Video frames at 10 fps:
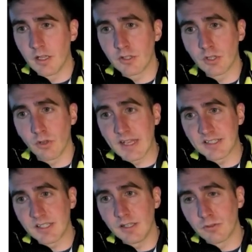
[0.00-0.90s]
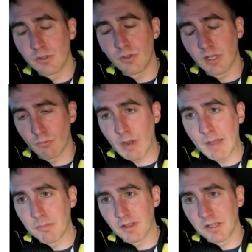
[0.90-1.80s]
So that CO2 can
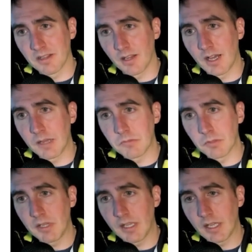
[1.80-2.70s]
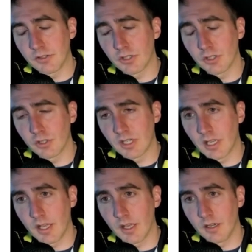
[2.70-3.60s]
rapidly climb, the pH
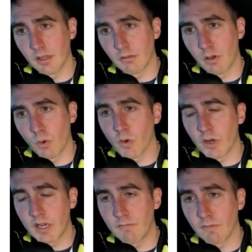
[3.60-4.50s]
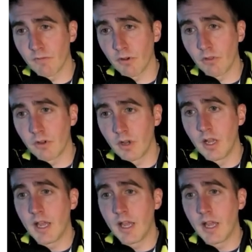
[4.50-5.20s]
can lower even further,